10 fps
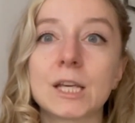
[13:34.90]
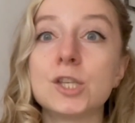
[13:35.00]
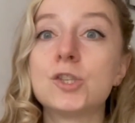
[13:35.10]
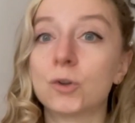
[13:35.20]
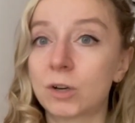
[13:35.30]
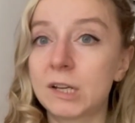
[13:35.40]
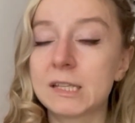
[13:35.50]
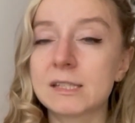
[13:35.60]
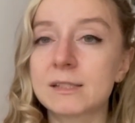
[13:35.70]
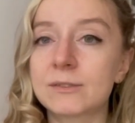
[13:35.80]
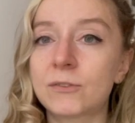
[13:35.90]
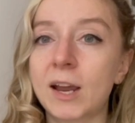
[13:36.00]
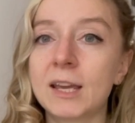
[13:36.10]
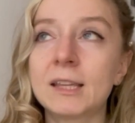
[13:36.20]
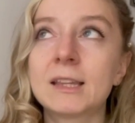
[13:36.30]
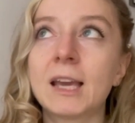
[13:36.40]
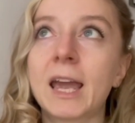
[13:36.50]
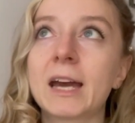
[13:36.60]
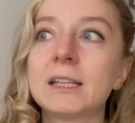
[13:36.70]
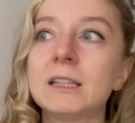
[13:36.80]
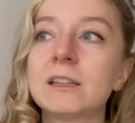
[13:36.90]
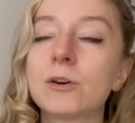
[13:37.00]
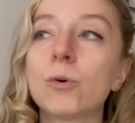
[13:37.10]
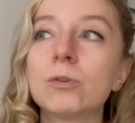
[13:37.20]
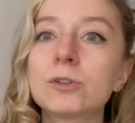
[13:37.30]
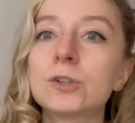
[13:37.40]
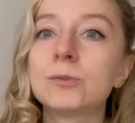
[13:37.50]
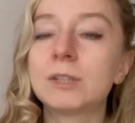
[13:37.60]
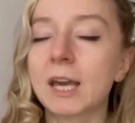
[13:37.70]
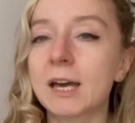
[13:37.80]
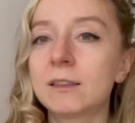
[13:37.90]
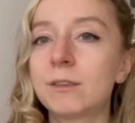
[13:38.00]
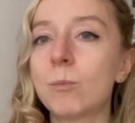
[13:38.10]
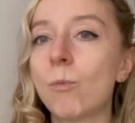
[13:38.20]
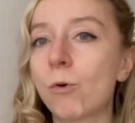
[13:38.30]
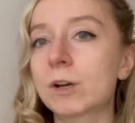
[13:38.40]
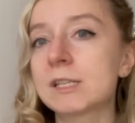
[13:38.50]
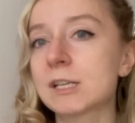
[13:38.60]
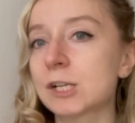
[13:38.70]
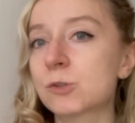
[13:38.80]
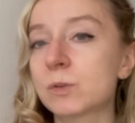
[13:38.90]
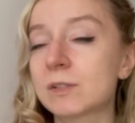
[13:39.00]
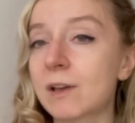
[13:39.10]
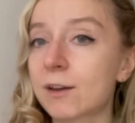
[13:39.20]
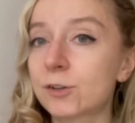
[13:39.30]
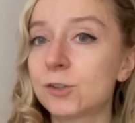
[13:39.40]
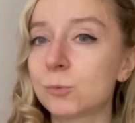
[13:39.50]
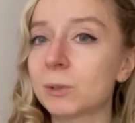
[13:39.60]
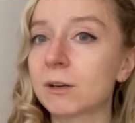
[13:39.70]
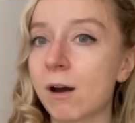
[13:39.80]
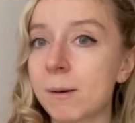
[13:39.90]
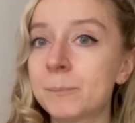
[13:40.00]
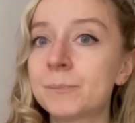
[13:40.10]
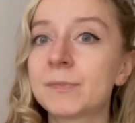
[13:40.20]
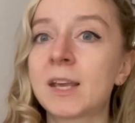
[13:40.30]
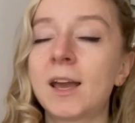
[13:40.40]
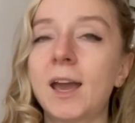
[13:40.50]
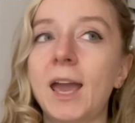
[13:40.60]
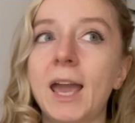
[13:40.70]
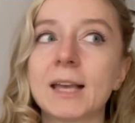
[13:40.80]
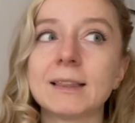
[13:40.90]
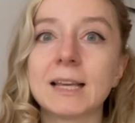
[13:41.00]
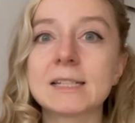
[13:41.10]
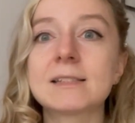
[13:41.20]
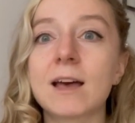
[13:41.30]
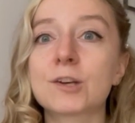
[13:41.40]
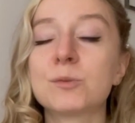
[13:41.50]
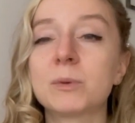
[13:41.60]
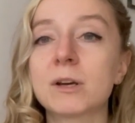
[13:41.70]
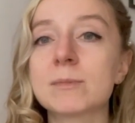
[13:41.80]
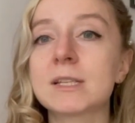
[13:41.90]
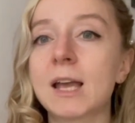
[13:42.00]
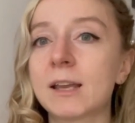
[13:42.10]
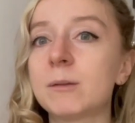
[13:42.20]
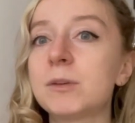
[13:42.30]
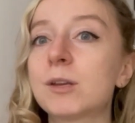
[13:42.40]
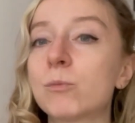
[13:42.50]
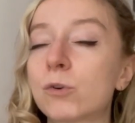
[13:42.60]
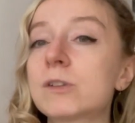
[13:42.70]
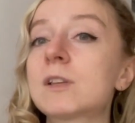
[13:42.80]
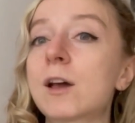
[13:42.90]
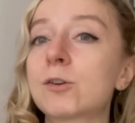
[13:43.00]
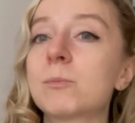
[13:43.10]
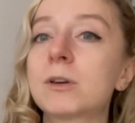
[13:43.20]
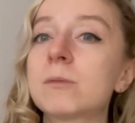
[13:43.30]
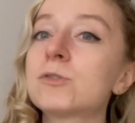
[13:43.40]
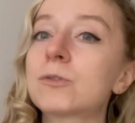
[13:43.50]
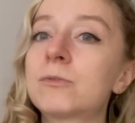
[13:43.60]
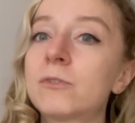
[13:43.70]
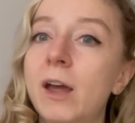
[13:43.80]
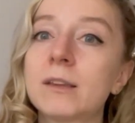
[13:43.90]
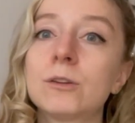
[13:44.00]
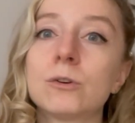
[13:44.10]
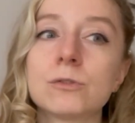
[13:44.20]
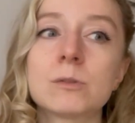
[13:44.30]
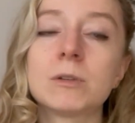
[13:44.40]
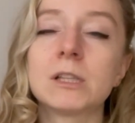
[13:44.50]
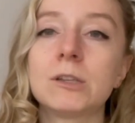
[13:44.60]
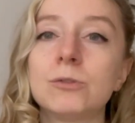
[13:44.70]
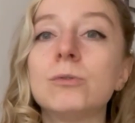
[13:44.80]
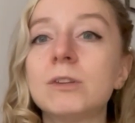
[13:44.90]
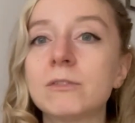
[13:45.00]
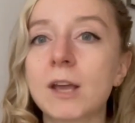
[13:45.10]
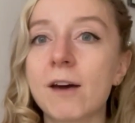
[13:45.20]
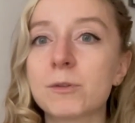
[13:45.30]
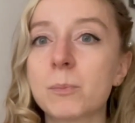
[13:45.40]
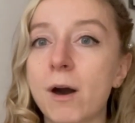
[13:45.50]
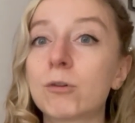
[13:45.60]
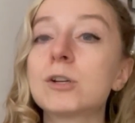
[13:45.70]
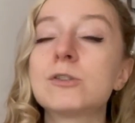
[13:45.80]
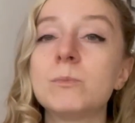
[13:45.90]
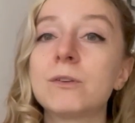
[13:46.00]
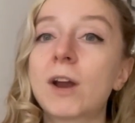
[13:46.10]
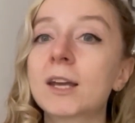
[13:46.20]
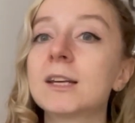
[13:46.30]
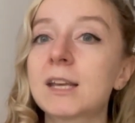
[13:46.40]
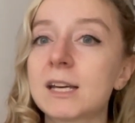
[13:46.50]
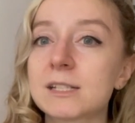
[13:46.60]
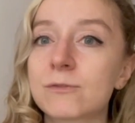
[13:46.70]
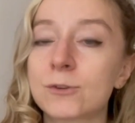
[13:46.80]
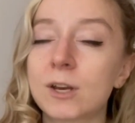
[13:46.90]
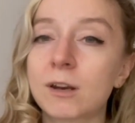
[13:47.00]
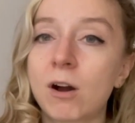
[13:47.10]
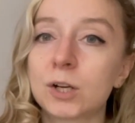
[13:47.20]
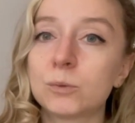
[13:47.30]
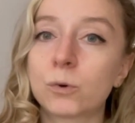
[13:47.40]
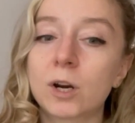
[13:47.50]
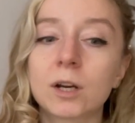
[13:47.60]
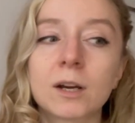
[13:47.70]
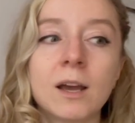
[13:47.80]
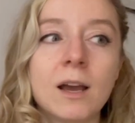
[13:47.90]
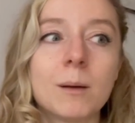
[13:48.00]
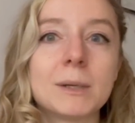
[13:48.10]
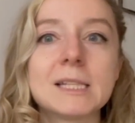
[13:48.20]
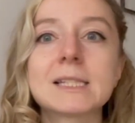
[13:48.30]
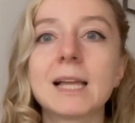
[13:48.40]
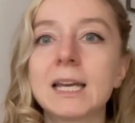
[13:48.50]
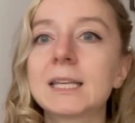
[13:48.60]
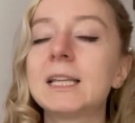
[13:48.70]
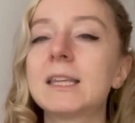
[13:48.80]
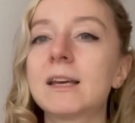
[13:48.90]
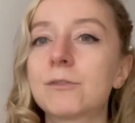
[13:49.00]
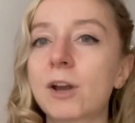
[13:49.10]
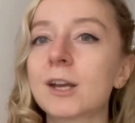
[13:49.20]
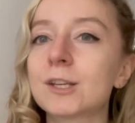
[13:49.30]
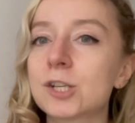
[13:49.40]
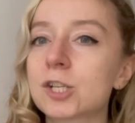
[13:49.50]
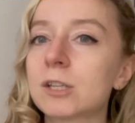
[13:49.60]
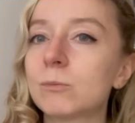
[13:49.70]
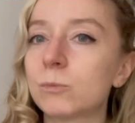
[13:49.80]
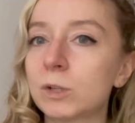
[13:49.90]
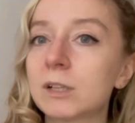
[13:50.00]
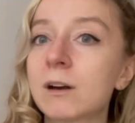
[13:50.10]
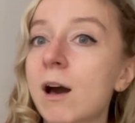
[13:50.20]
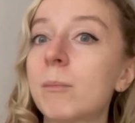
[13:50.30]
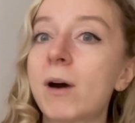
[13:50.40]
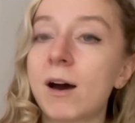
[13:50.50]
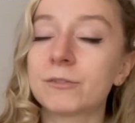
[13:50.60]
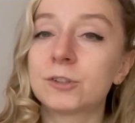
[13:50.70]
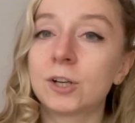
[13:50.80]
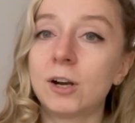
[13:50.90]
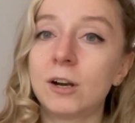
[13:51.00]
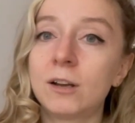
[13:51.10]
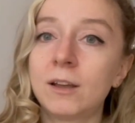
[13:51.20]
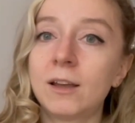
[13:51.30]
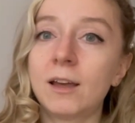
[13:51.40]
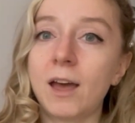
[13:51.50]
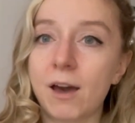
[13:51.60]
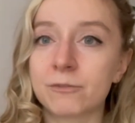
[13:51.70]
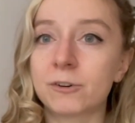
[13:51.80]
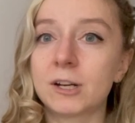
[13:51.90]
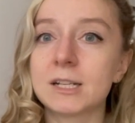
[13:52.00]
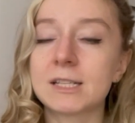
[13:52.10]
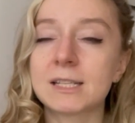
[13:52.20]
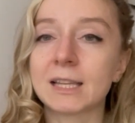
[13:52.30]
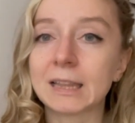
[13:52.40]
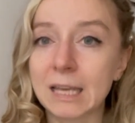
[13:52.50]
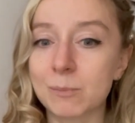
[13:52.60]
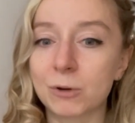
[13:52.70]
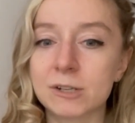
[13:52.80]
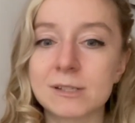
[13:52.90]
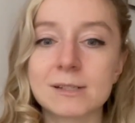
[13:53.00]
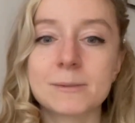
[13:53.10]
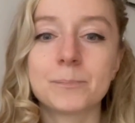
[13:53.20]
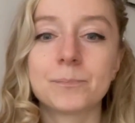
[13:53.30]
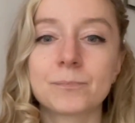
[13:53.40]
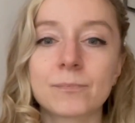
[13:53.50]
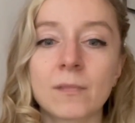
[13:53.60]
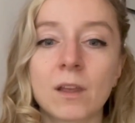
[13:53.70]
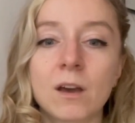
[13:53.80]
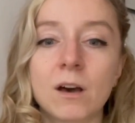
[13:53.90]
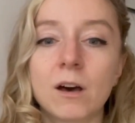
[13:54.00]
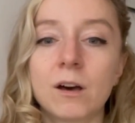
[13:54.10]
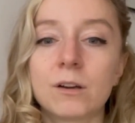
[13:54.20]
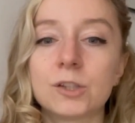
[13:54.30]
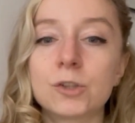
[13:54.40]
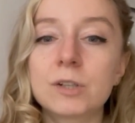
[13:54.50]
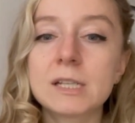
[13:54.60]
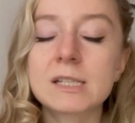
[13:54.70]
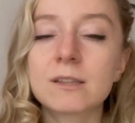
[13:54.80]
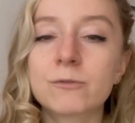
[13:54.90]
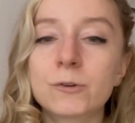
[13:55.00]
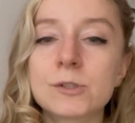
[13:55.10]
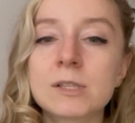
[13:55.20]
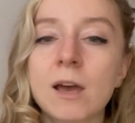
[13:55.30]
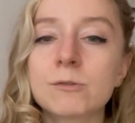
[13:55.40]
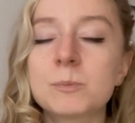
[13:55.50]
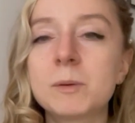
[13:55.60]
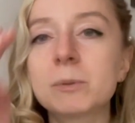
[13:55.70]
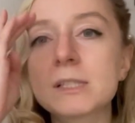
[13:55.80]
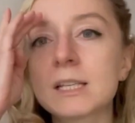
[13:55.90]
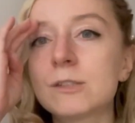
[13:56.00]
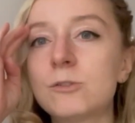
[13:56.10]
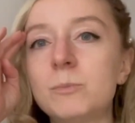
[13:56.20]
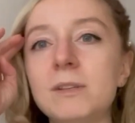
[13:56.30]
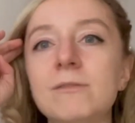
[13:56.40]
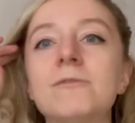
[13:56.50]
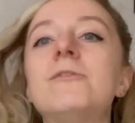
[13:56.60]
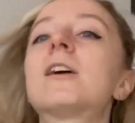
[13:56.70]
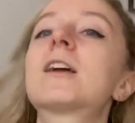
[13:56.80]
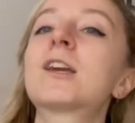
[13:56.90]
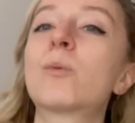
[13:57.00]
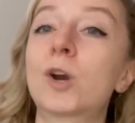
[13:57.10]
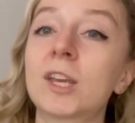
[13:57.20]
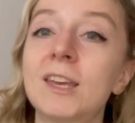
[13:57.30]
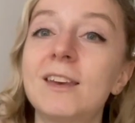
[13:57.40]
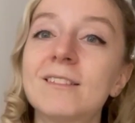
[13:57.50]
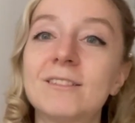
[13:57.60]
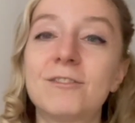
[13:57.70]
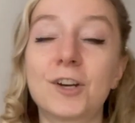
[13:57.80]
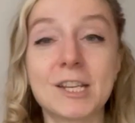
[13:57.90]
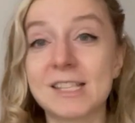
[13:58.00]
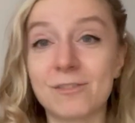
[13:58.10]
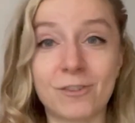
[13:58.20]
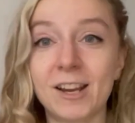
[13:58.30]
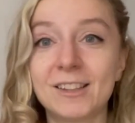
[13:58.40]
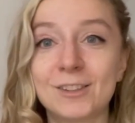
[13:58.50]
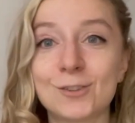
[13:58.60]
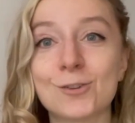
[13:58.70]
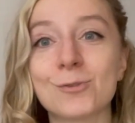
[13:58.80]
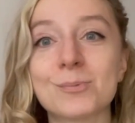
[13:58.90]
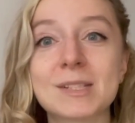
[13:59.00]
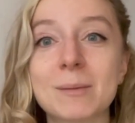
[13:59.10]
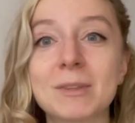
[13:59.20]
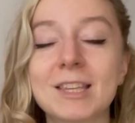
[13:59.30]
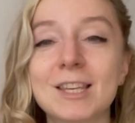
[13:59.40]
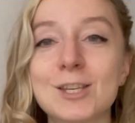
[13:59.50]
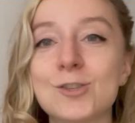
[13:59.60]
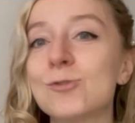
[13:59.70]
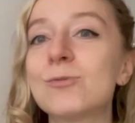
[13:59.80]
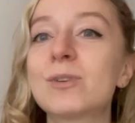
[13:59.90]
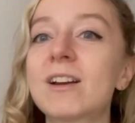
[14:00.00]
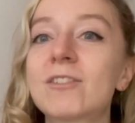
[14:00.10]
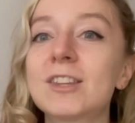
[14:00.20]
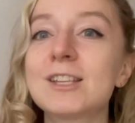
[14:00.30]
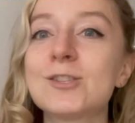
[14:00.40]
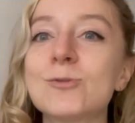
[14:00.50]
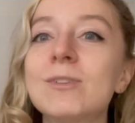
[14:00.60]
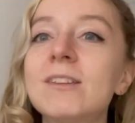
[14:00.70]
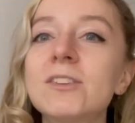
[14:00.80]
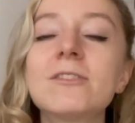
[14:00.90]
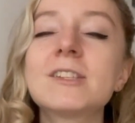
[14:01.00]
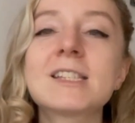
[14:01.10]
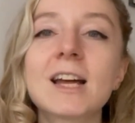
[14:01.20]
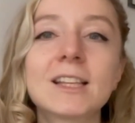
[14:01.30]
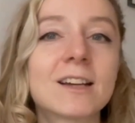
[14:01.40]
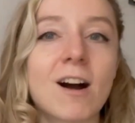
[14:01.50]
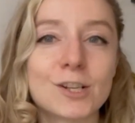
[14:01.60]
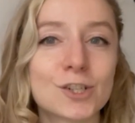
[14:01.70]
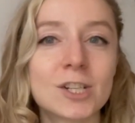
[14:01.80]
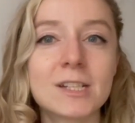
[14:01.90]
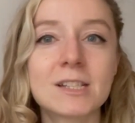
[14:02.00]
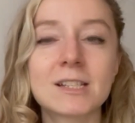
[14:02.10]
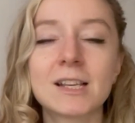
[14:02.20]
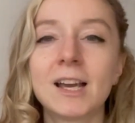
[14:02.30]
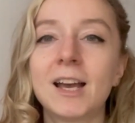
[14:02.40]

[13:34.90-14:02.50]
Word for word: endurance, right? And the older you get, the more in touch with Saturn you become, and less Saturn becomes an enemy and more Saturn becomes your friend. Ultimately, you even have the power to be recognized for that hard work, but it's likely that recognition will come after efforts and labors. Uranus in the first house, people tend to be very quirky, very different, you know, something they do, whatever they do, even if it's not conscious.